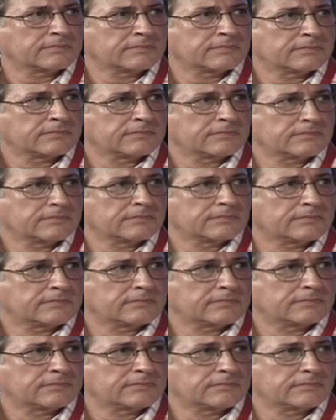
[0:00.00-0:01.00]
Where do you
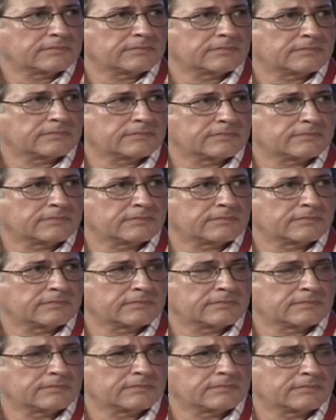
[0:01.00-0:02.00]
weigh in on the army being
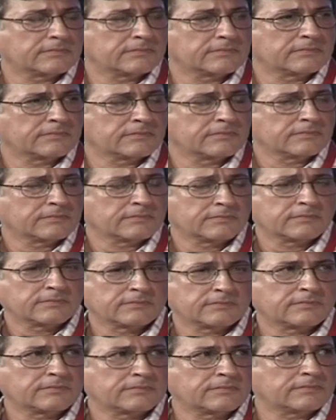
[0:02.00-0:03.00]
part of the dialogue? Because it
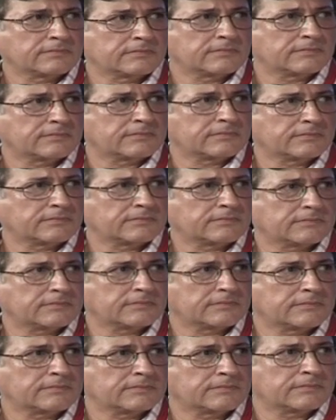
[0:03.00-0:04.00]
is, for example,
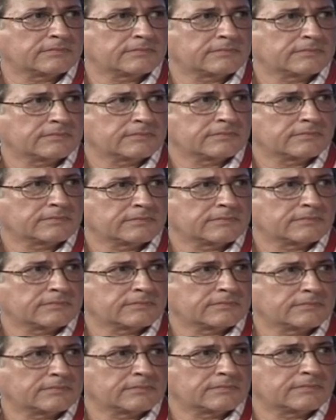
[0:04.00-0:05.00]
part of the strategic
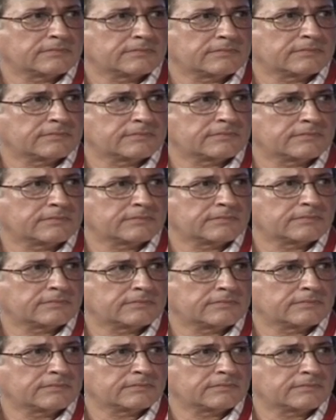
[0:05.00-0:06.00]
dialogue with
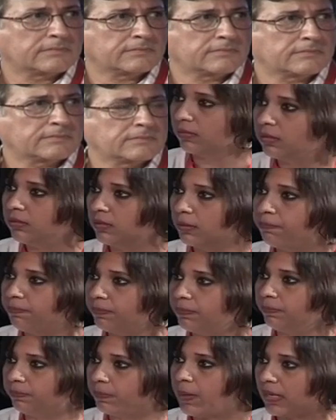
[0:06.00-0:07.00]
Washington. The
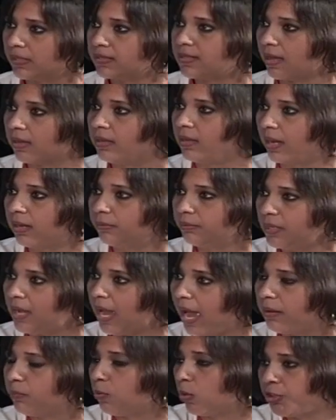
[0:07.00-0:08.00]
Pakistani army
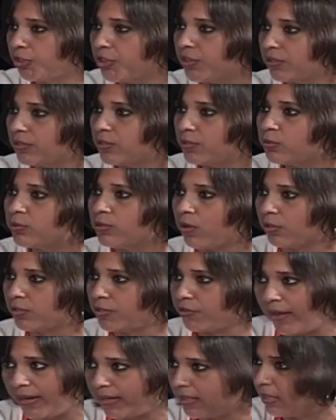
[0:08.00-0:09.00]
and Washington do talk
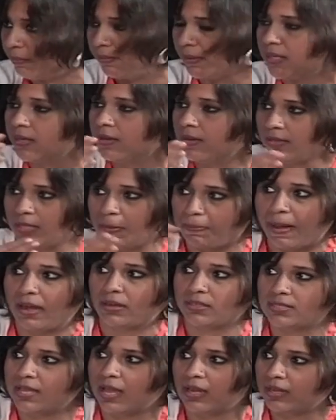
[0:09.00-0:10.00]
directly, but the
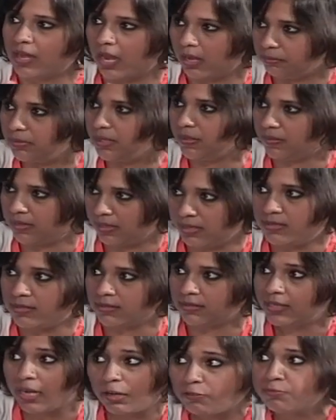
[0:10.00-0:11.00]
Pakistani army and the
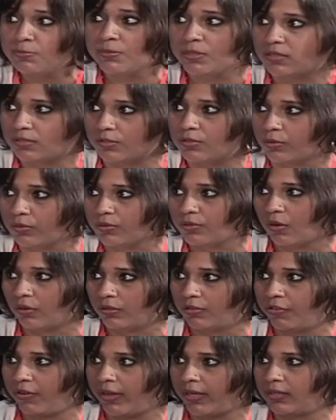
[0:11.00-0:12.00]
Indian government don't talk
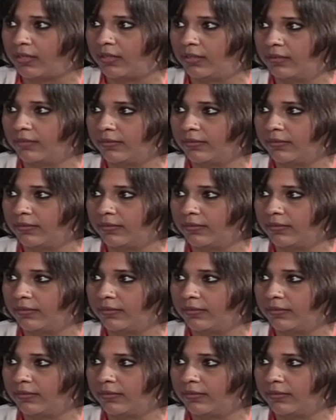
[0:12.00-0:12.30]
directly.